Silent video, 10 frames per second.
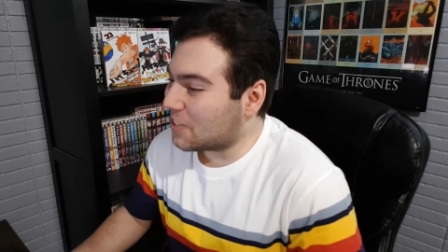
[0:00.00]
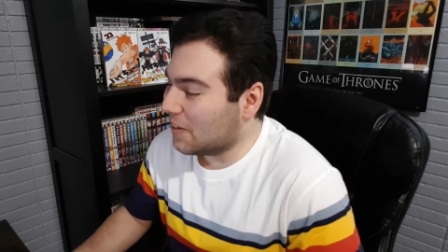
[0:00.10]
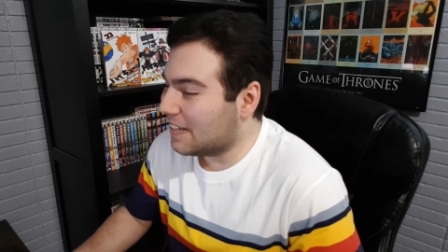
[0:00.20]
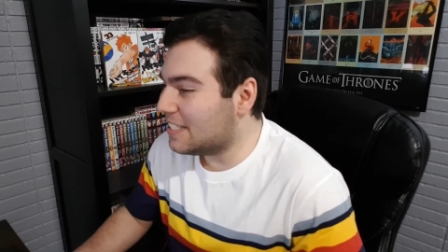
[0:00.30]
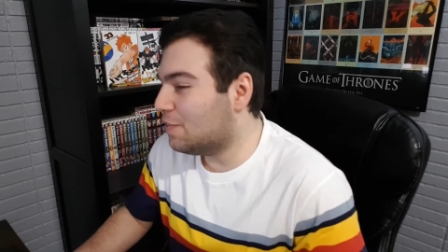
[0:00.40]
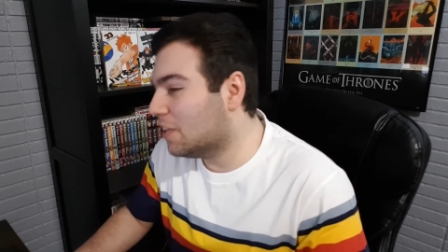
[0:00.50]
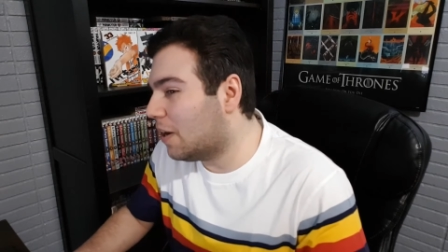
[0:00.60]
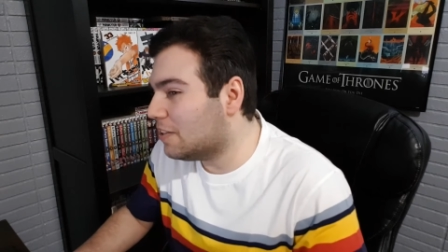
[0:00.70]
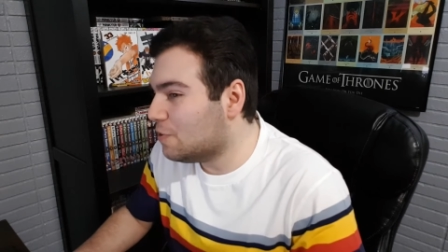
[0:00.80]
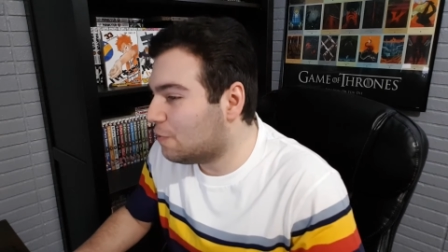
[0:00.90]
turn because even though
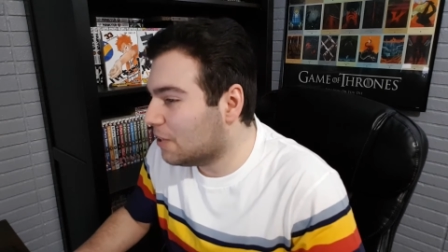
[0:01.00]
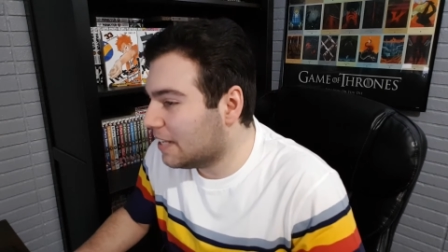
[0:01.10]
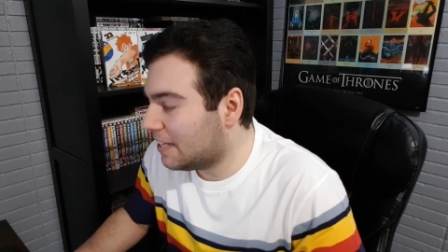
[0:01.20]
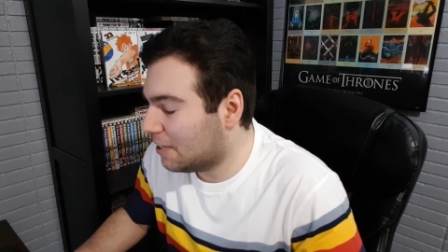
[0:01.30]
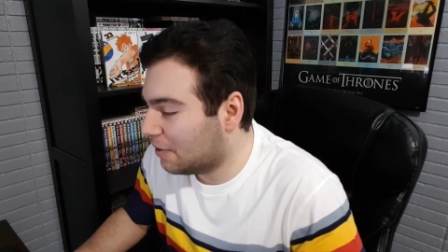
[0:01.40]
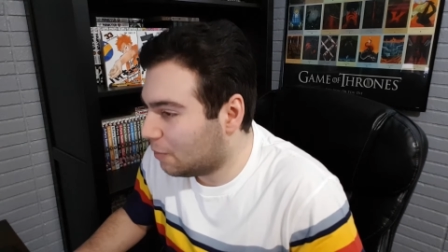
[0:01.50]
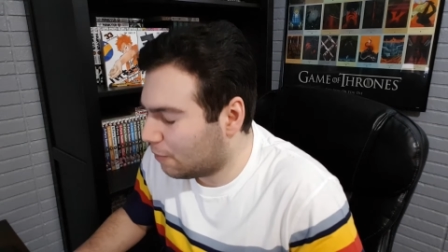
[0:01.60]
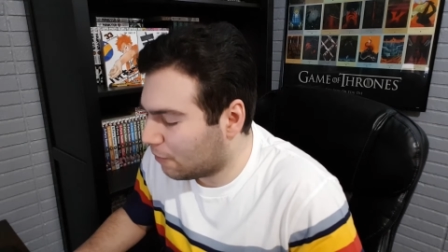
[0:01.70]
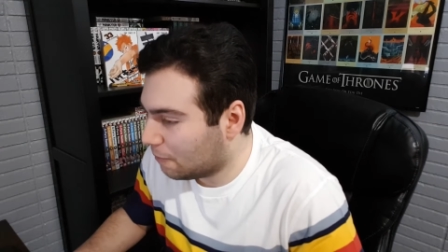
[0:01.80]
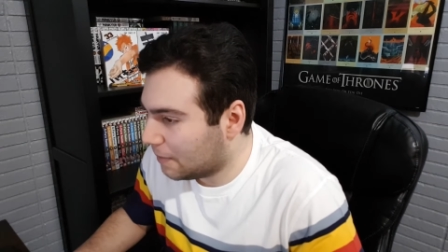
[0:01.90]
I do feel like you know he
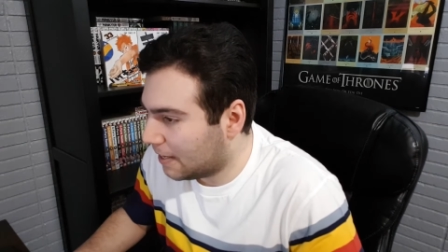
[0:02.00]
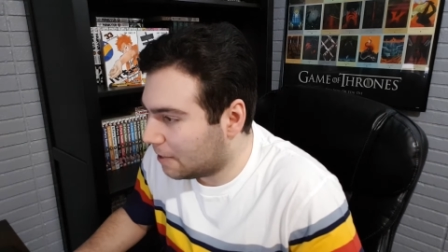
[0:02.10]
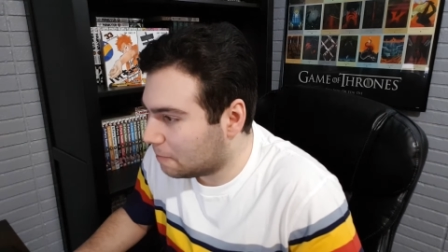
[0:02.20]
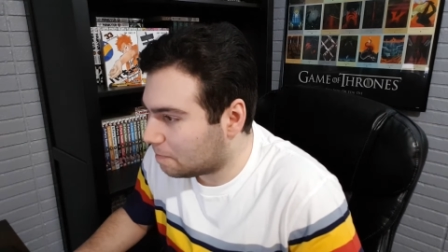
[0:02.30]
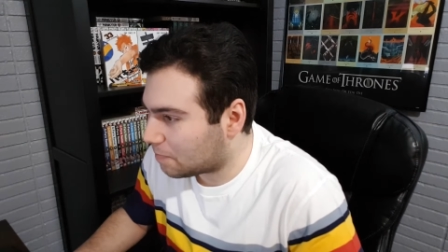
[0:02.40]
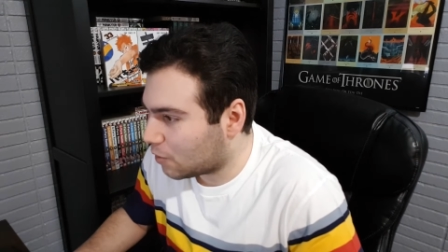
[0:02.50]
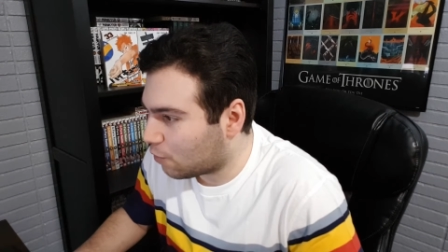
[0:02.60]
went from um,